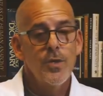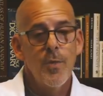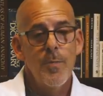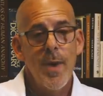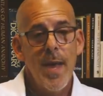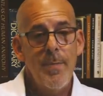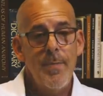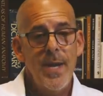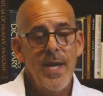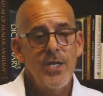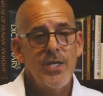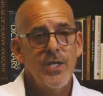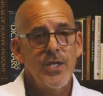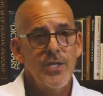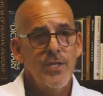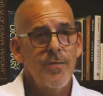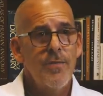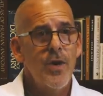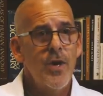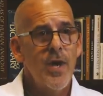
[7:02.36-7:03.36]
So my
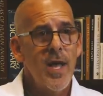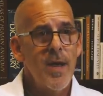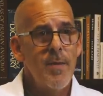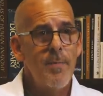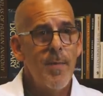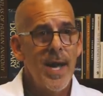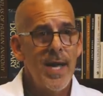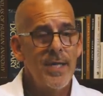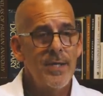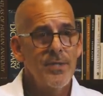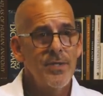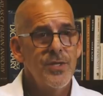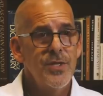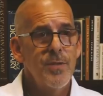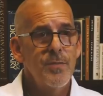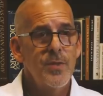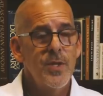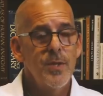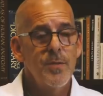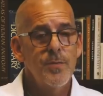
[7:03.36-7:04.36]
patients have all had mild
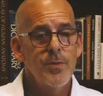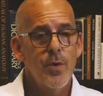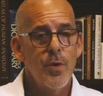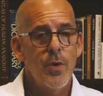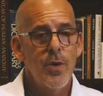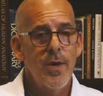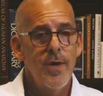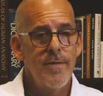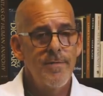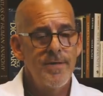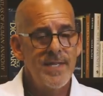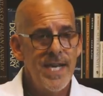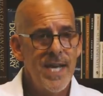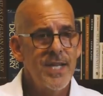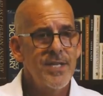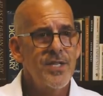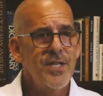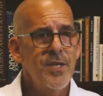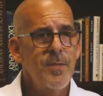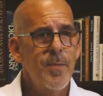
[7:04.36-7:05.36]
symptoms or have
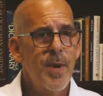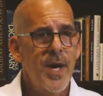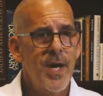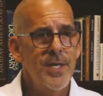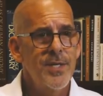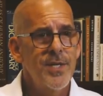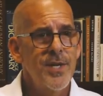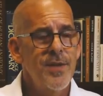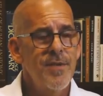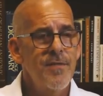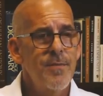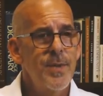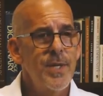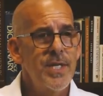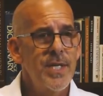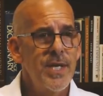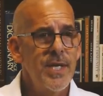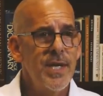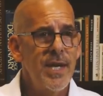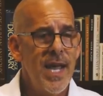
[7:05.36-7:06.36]
tested positive
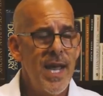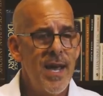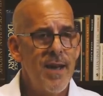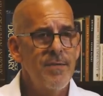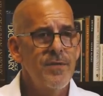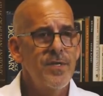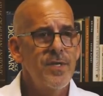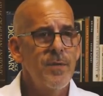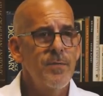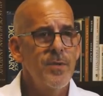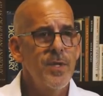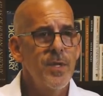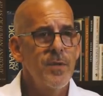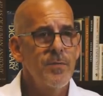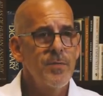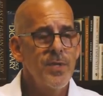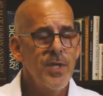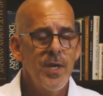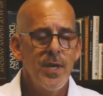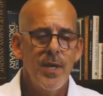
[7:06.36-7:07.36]
but didn't have
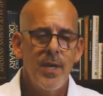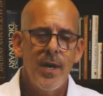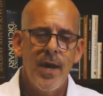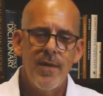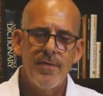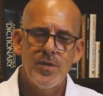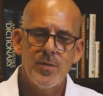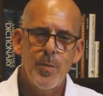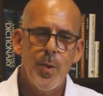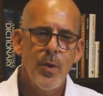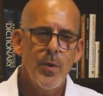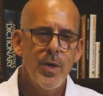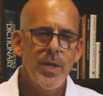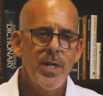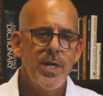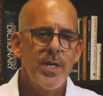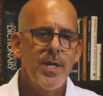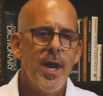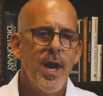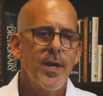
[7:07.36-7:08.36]
symptoms. I've
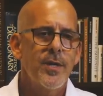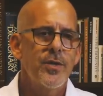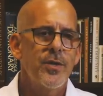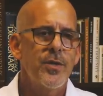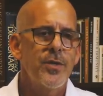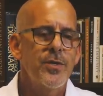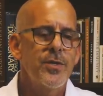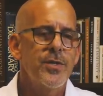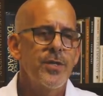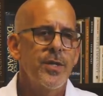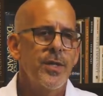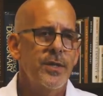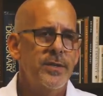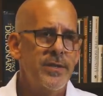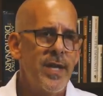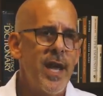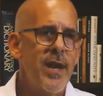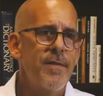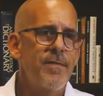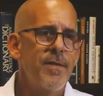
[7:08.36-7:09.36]
spoken to doctors, a
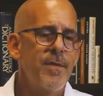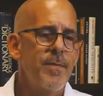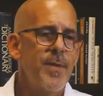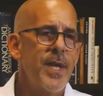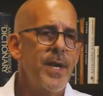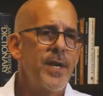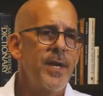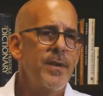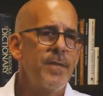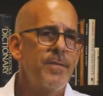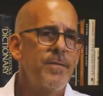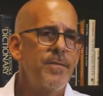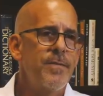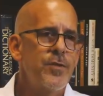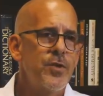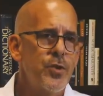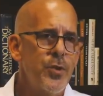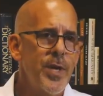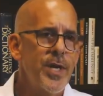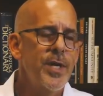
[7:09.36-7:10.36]
lot of them that
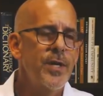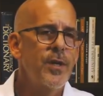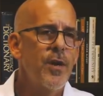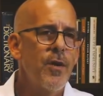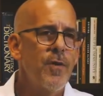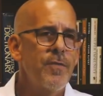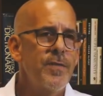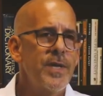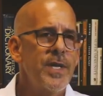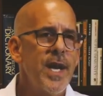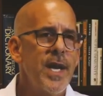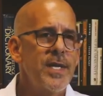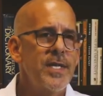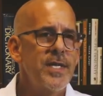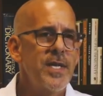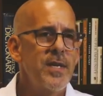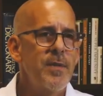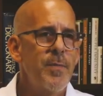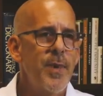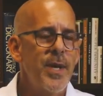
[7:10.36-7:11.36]
have treated
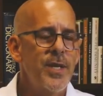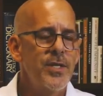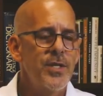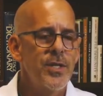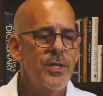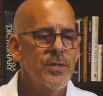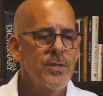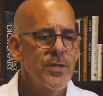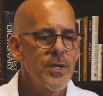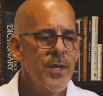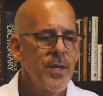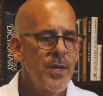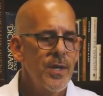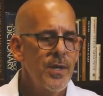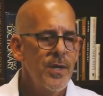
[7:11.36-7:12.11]
COVID-19 patients.